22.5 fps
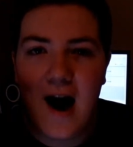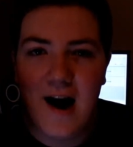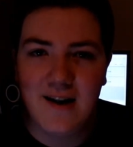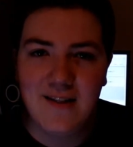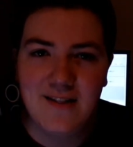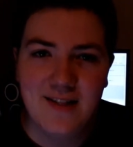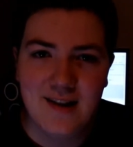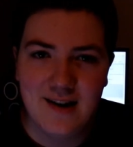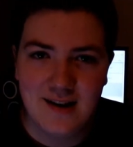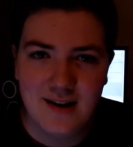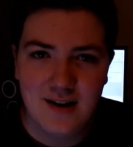I
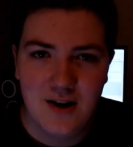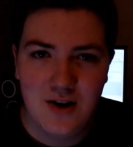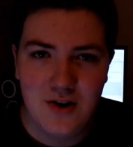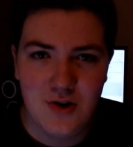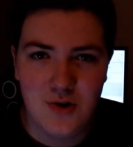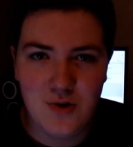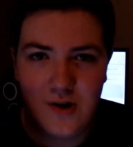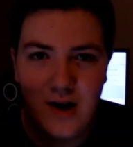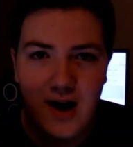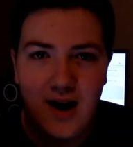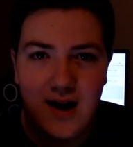think
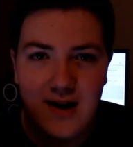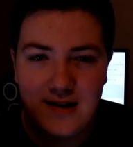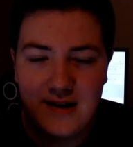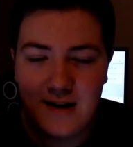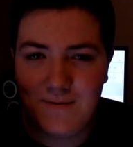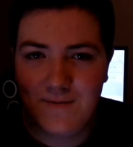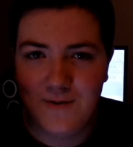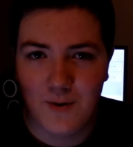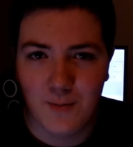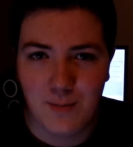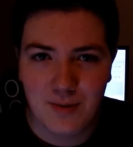you
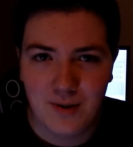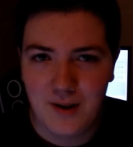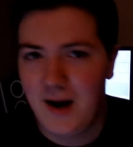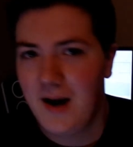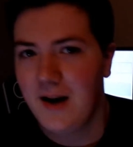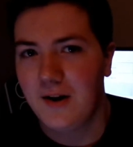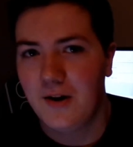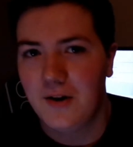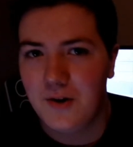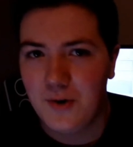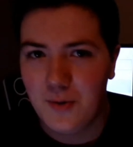guys, if you're
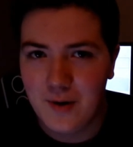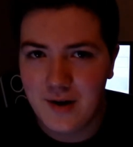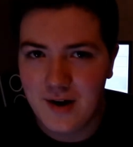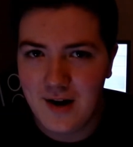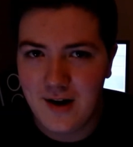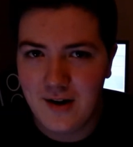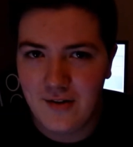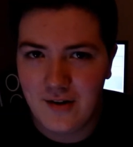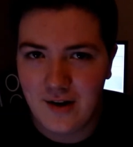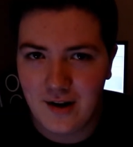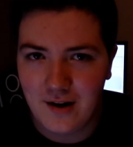planning on
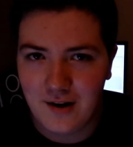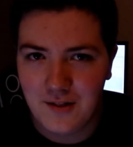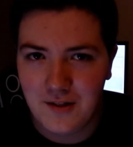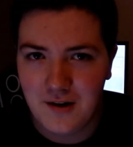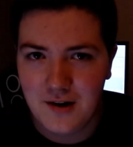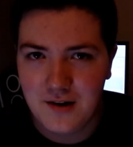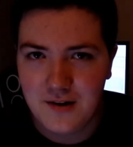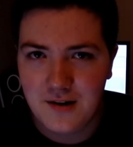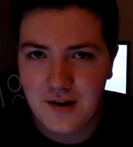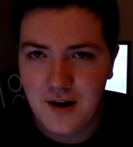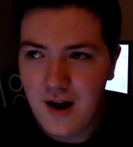doing anything like
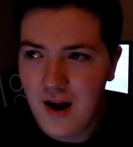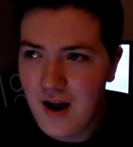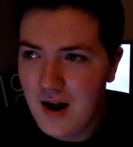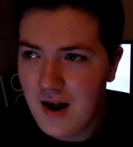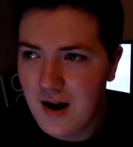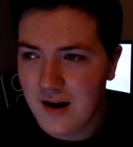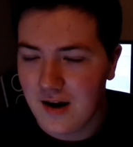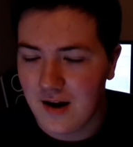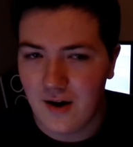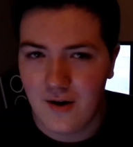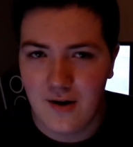this,
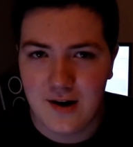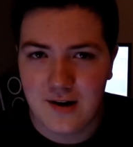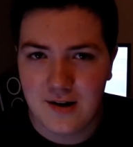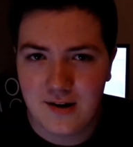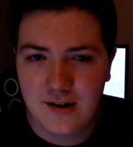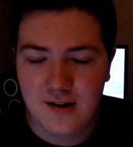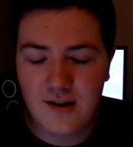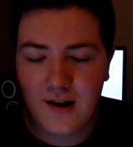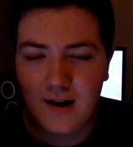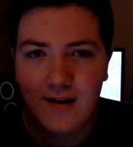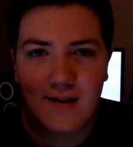you know, it's
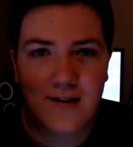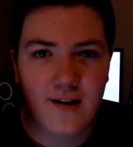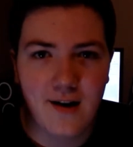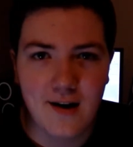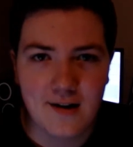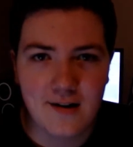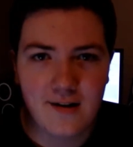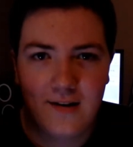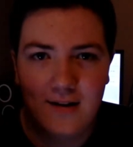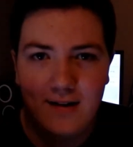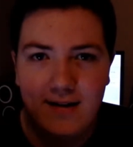such
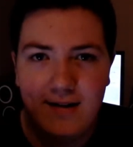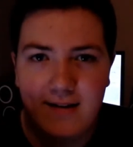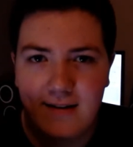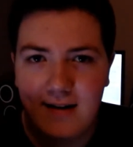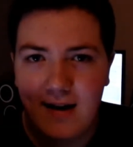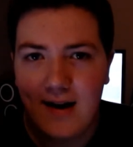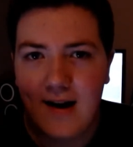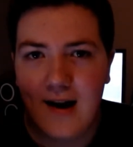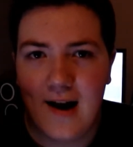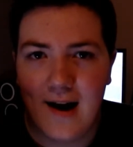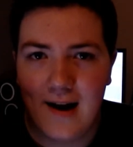a
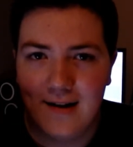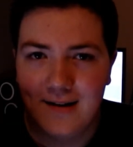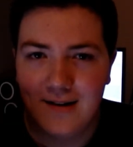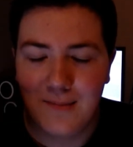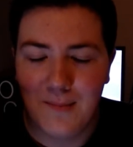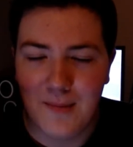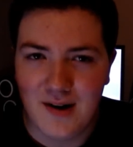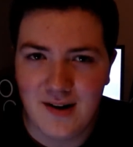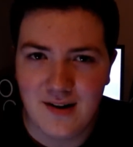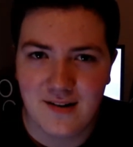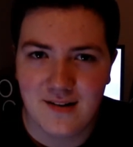cliche
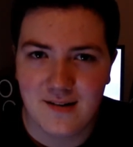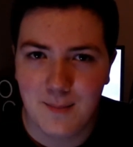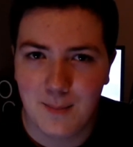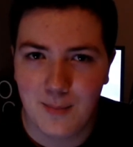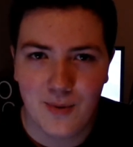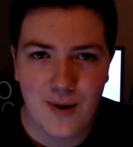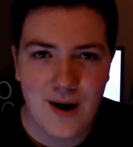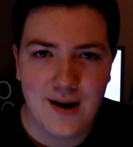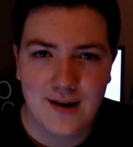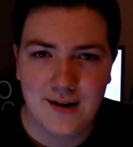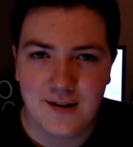answer, but just
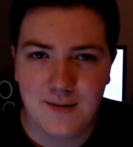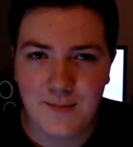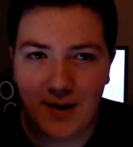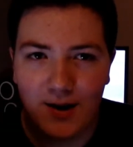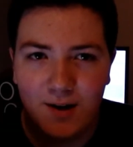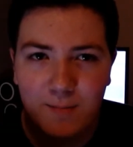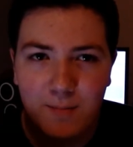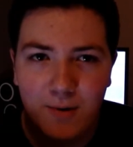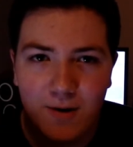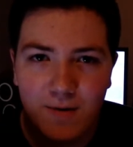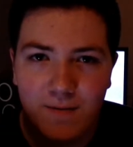practice
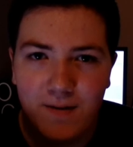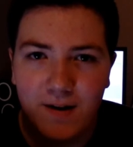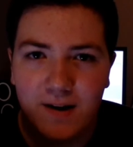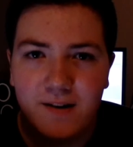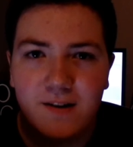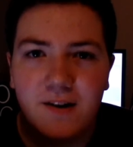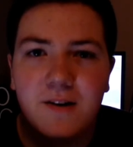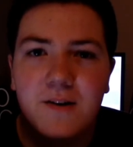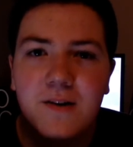makes perfect.